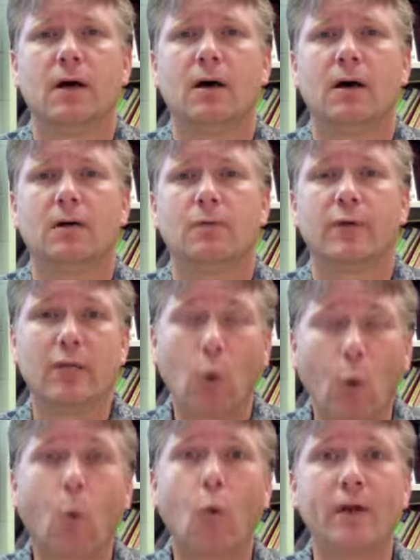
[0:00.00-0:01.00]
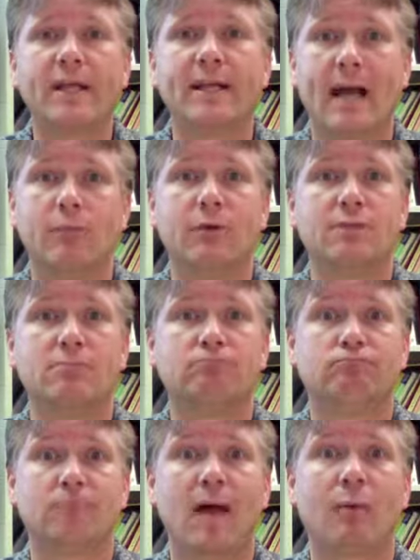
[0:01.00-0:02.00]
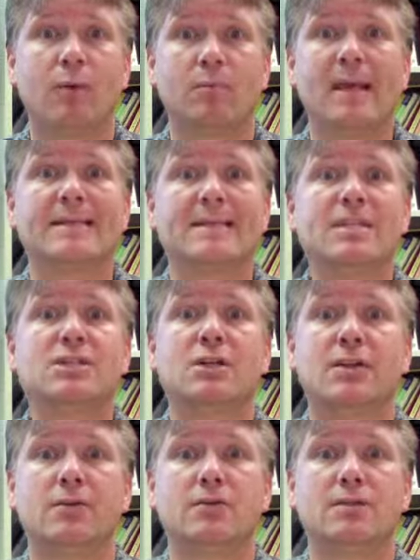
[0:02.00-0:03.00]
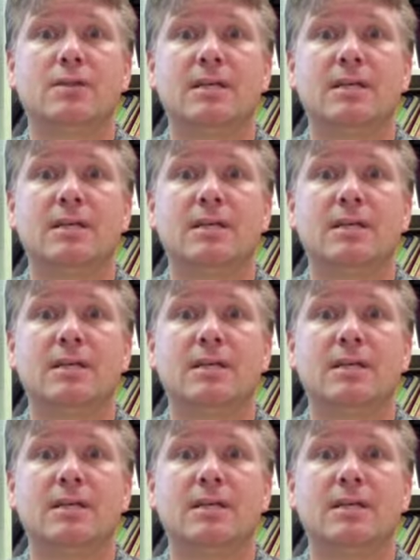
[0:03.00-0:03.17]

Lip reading: recording, I would pay attention to those things.